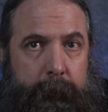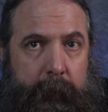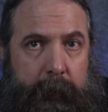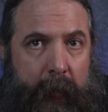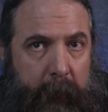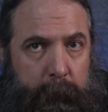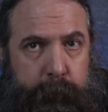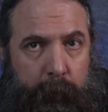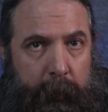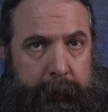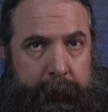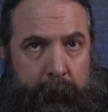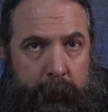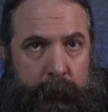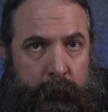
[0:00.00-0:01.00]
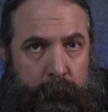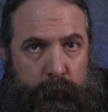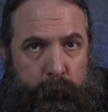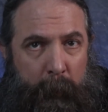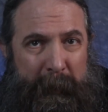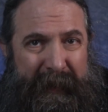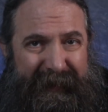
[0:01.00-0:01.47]
the non-player
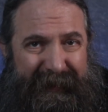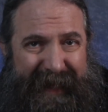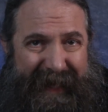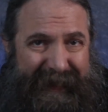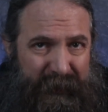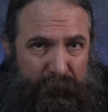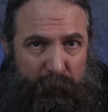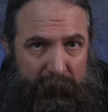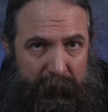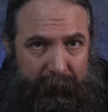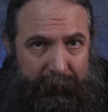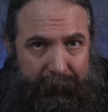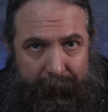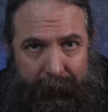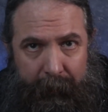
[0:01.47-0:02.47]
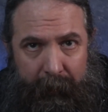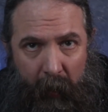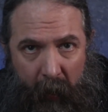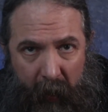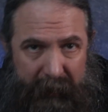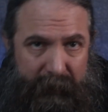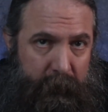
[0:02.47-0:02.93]
characters will be less friendly and
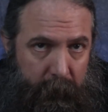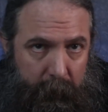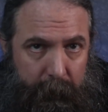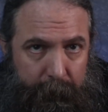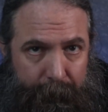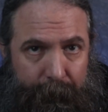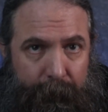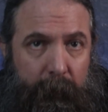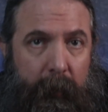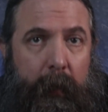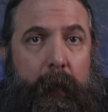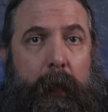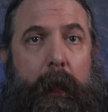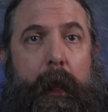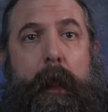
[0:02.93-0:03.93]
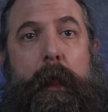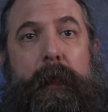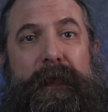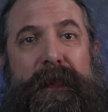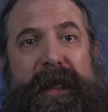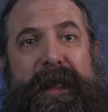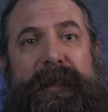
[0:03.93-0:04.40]
hostile.
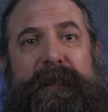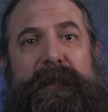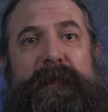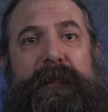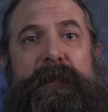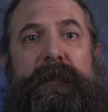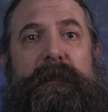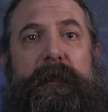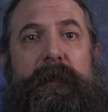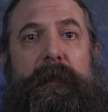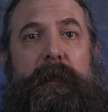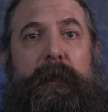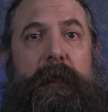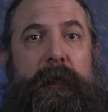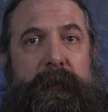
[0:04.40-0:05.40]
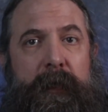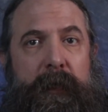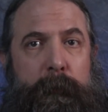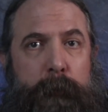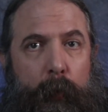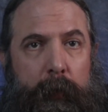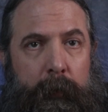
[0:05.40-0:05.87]
This is an
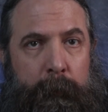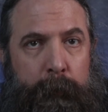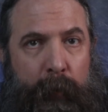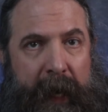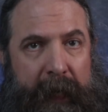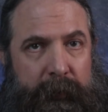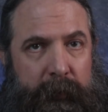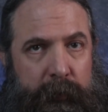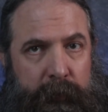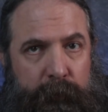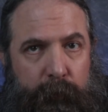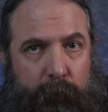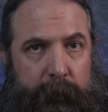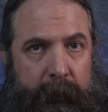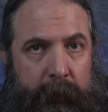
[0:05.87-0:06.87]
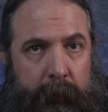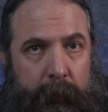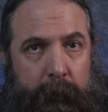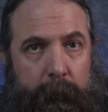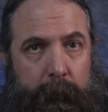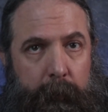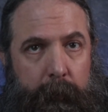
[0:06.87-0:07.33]
important practice for
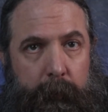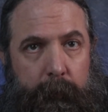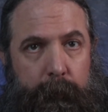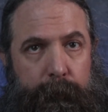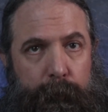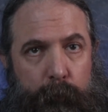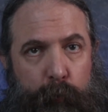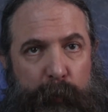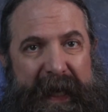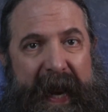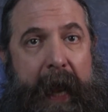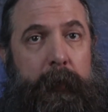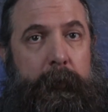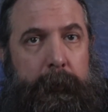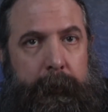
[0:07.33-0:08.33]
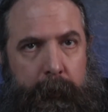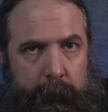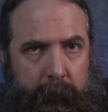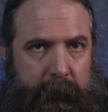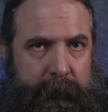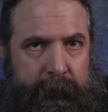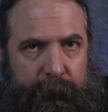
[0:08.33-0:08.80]
the reality or
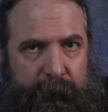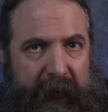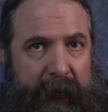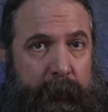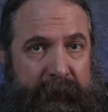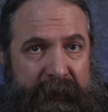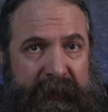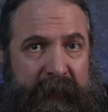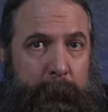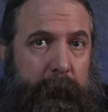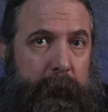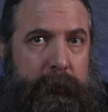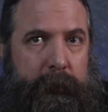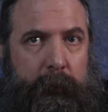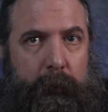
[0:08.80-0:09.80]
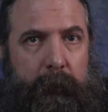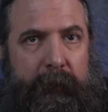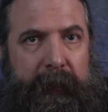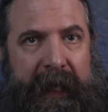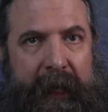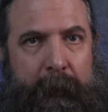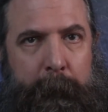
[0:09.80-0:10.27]
the verisimilitude of
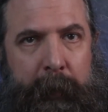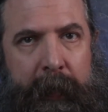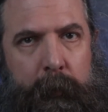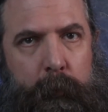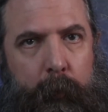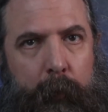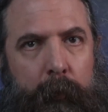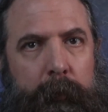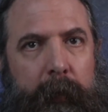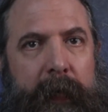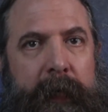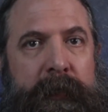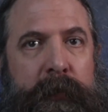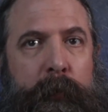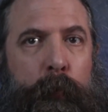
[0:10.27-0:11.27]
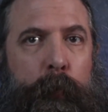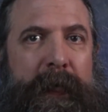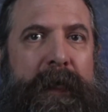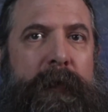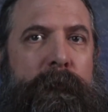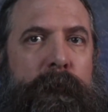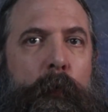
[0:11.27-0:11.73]
the campaign world and to
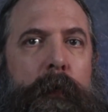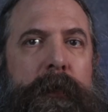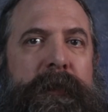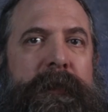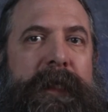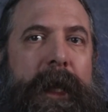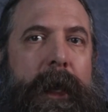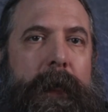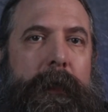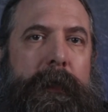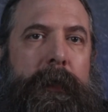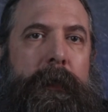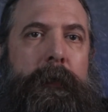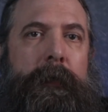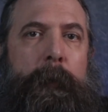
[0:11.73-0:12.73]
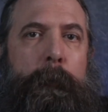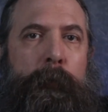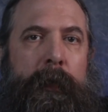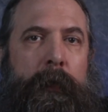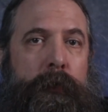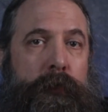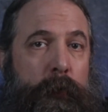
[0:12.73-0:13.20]
reinforce the idea that
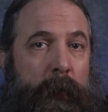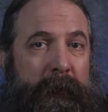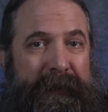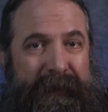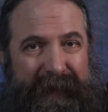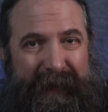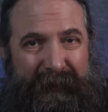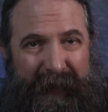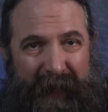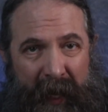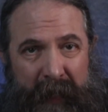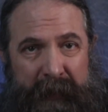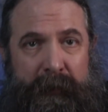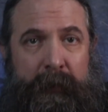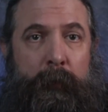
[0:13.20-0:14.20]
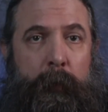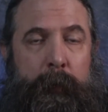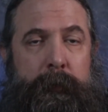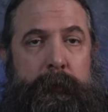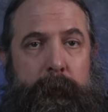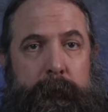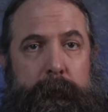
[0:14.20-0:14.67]
player choices have
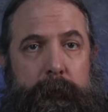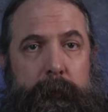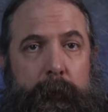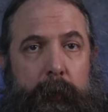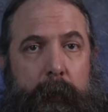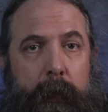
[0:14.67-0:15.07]
consequences.